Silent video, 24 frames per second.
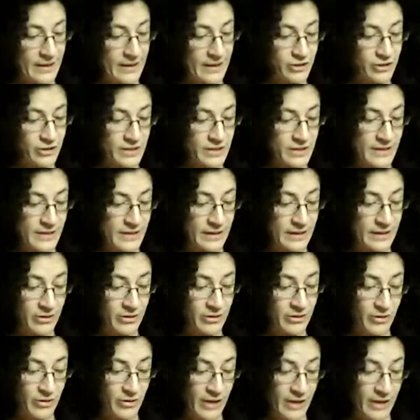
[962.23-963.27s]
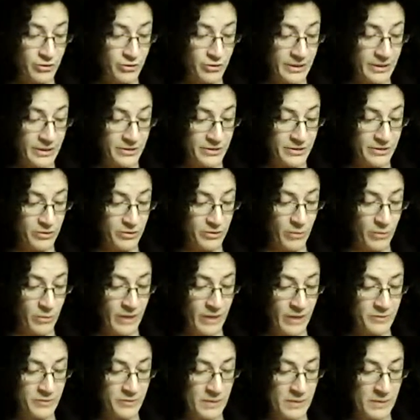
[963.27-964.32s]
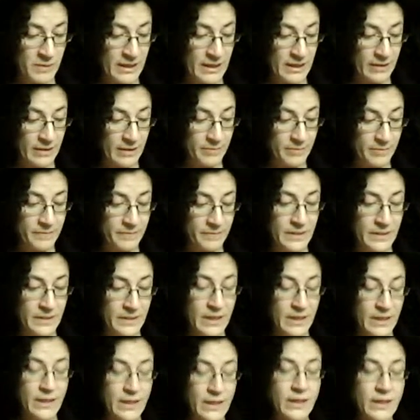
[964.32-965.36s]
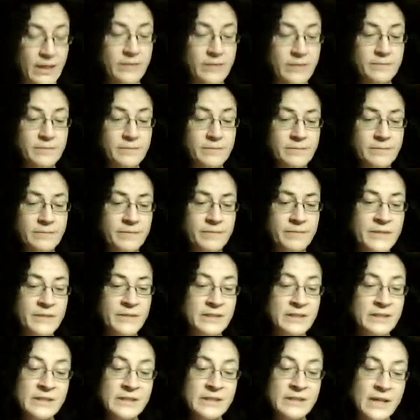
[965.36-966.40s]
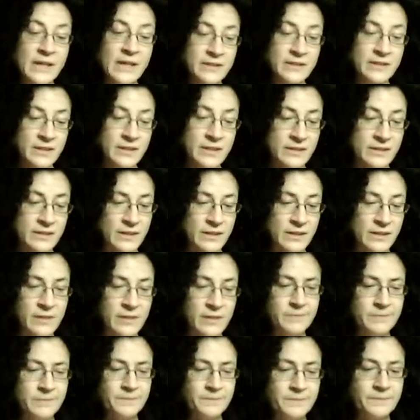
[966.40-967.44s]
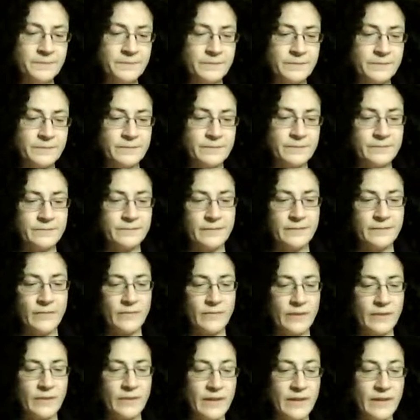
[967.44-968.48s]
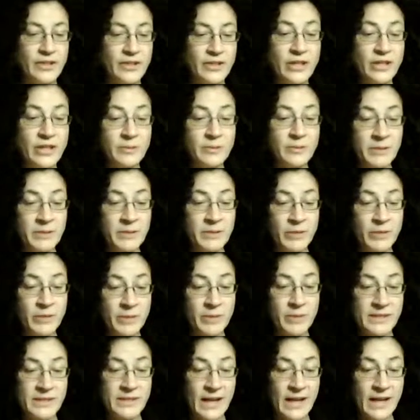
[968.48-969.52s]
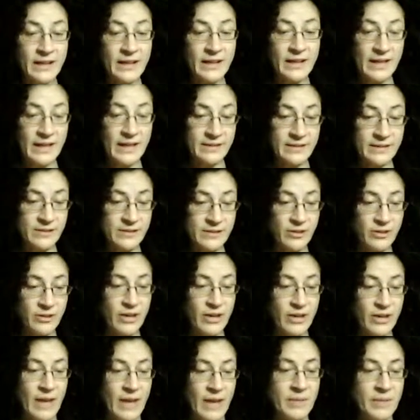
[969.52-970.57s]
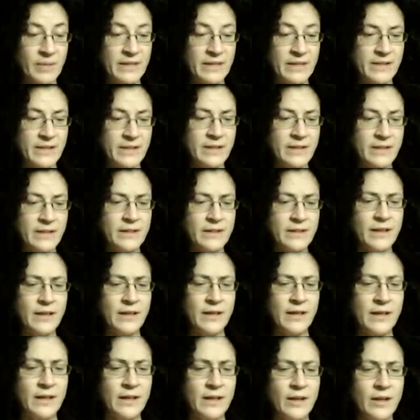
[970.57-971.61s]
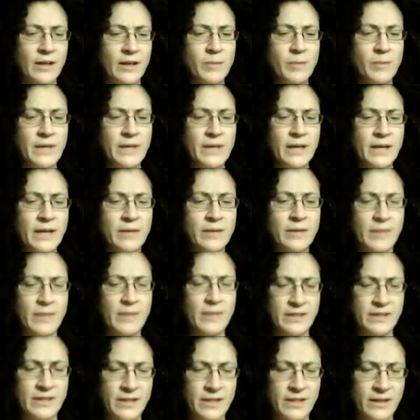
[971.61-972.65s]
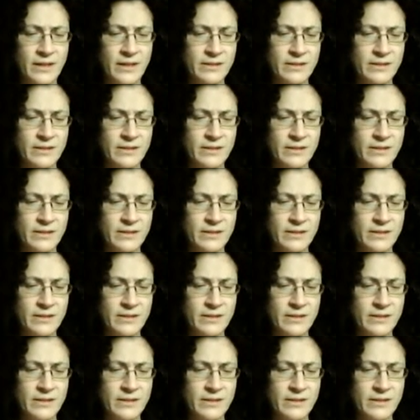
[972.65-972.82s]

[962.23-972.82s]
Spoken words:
she said in her naturally stern way of speaking, "This is Esther, sir." The gentleman put up his eyeglasses to look at me and said, "Come here, my dear."